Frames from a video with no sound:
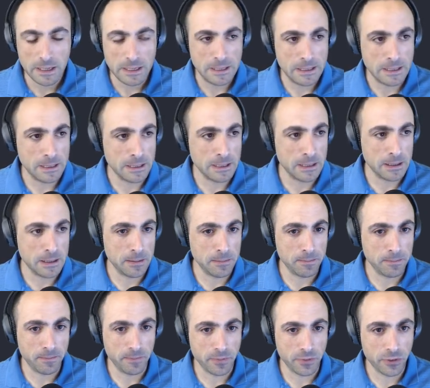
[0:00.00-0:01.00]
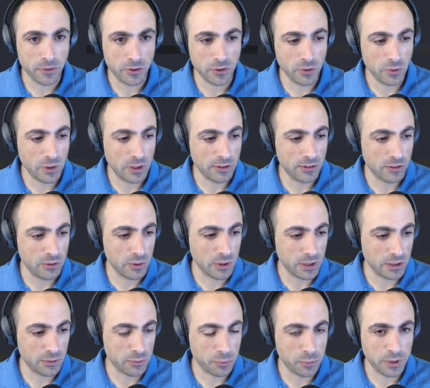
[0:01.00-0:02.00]
So let's look
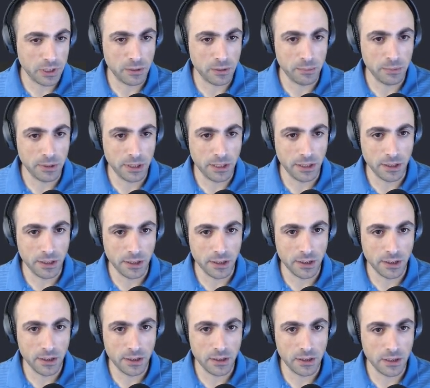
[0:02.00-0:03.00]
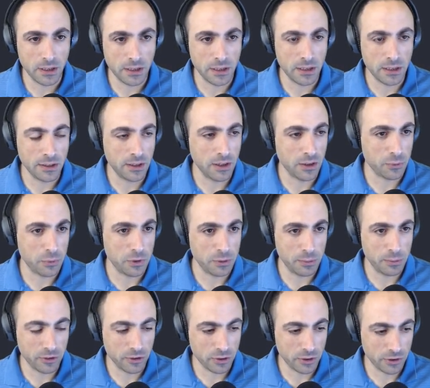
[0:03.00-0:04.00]
at README here. Not
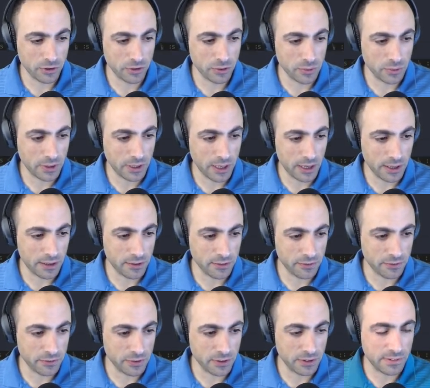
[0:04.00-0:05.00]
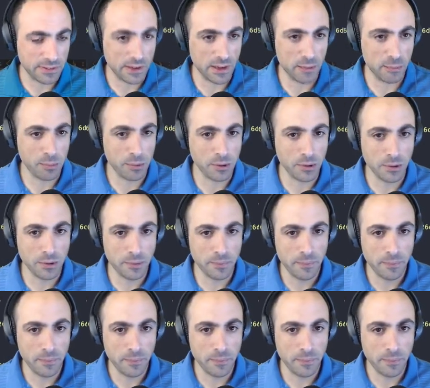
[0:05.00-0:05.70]
README, sorry. So catif example.